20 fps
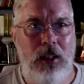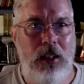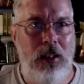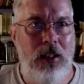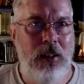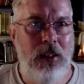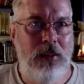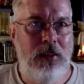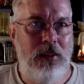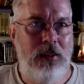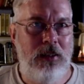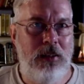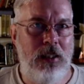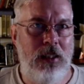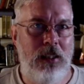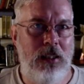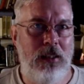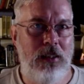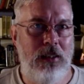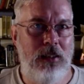and
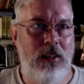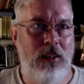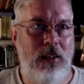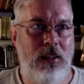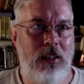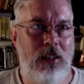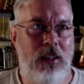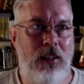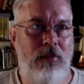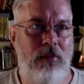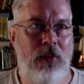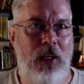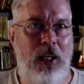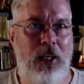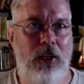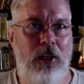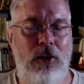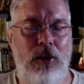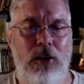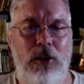it may
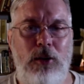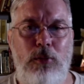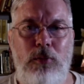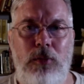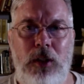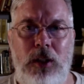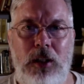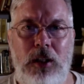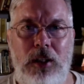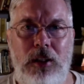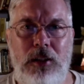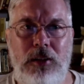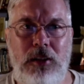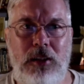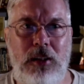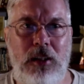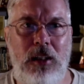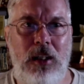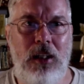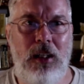hurt because
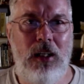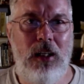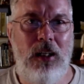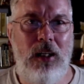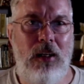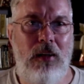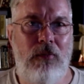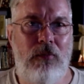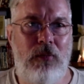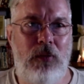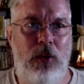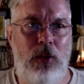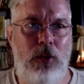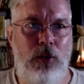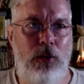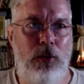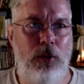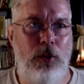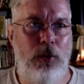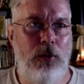due
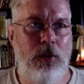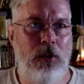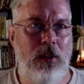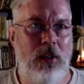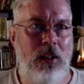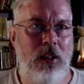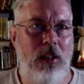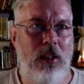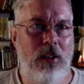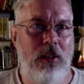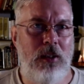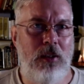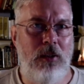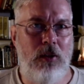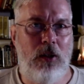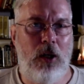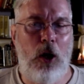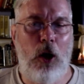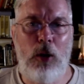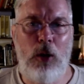to
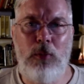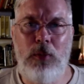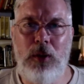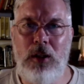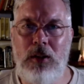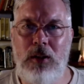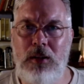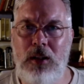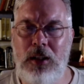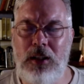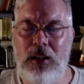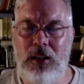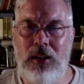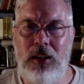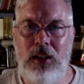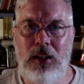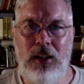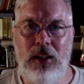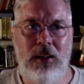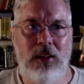karma, like
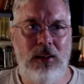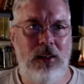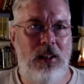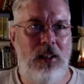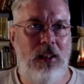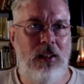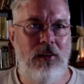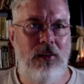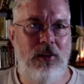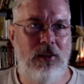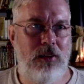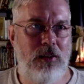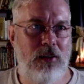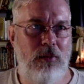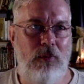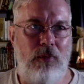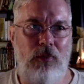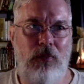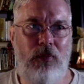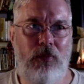just
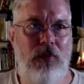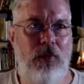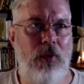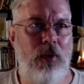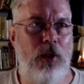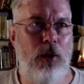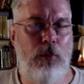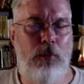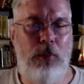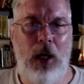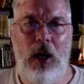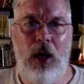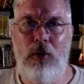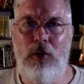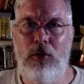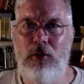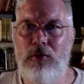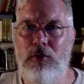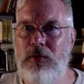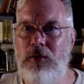the
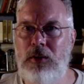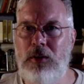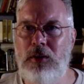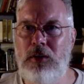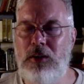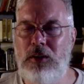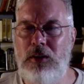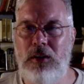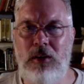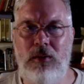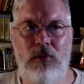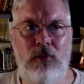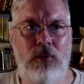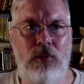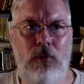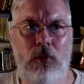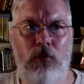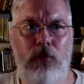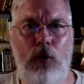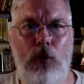power of just the
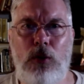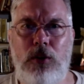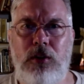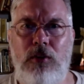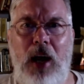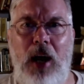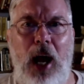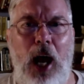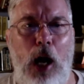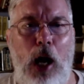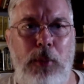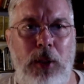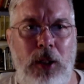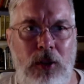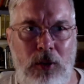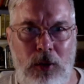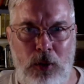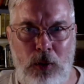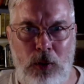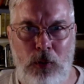force of habit
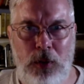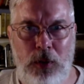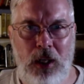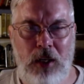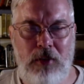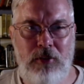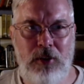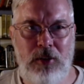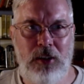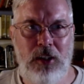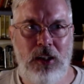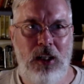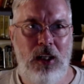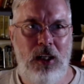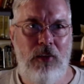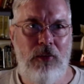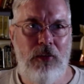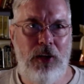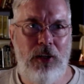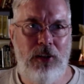or whatever,
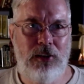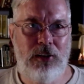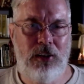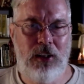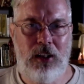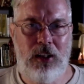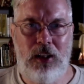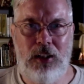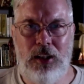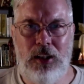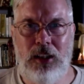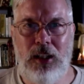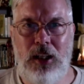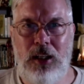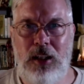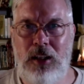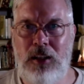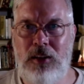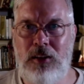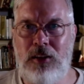there's the
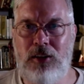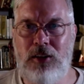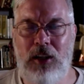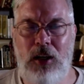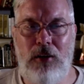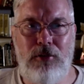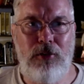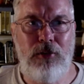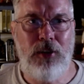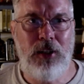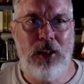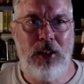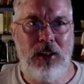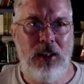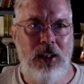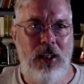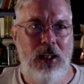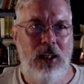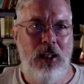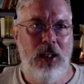clinging and the suffering,
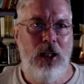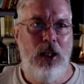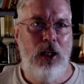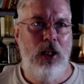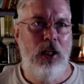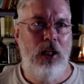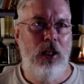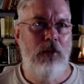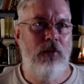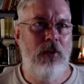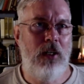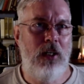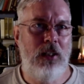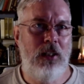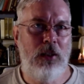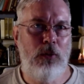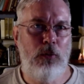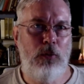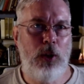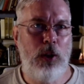but it
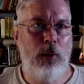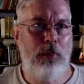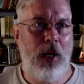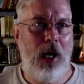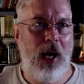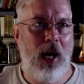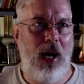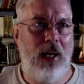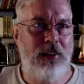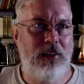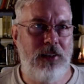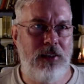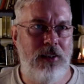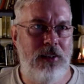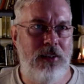will pass.